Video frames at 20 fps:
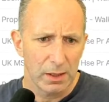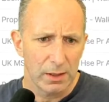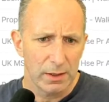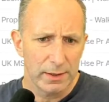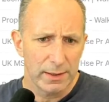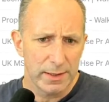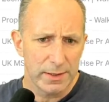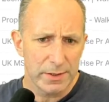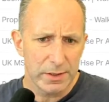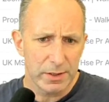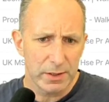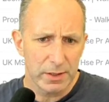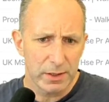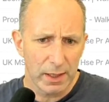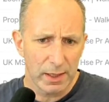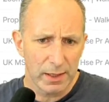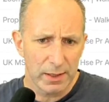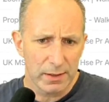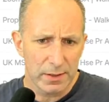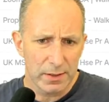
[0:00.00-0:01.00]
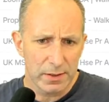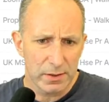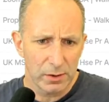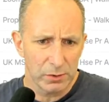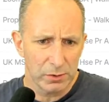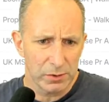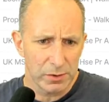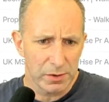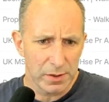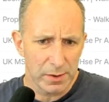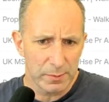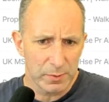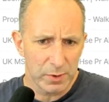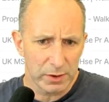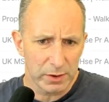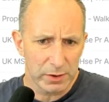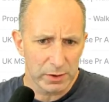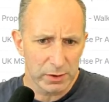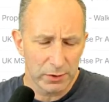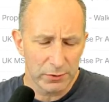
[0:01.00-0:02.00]
listed as sold
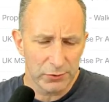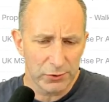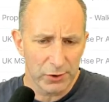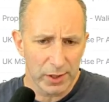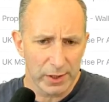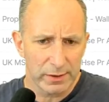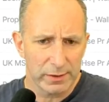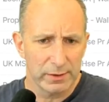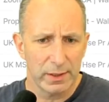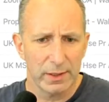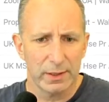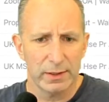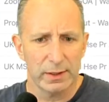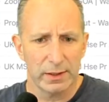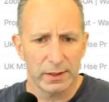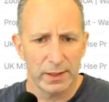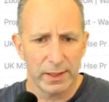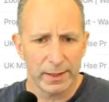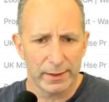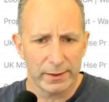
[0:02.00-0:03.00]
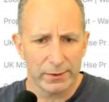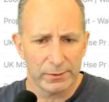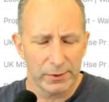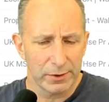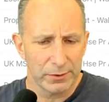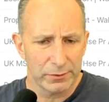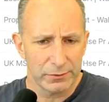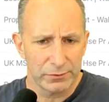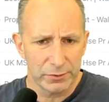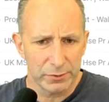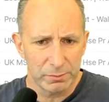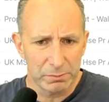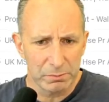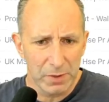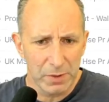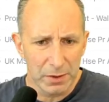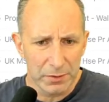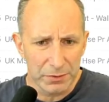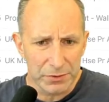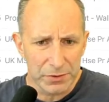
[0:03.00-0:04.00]
subject to contract, then it can hang around for
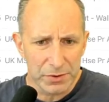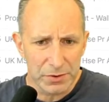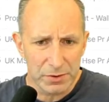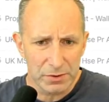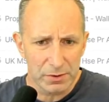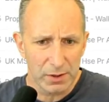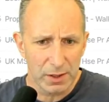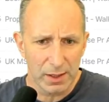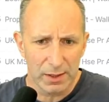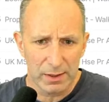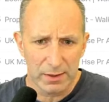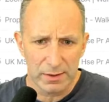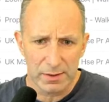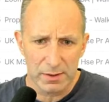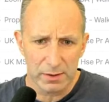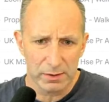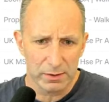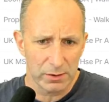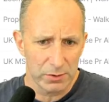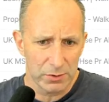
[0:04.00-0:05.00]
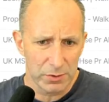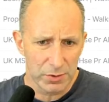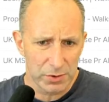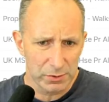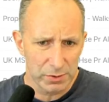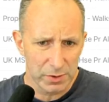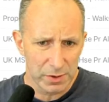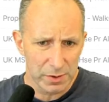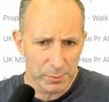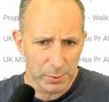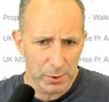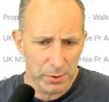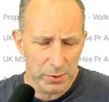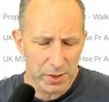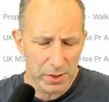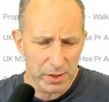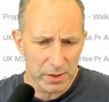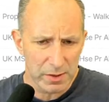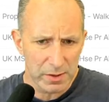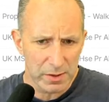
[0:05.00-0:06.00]
months as it goes through its
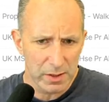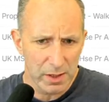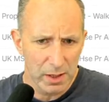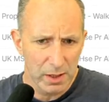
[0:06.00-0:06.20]
processes.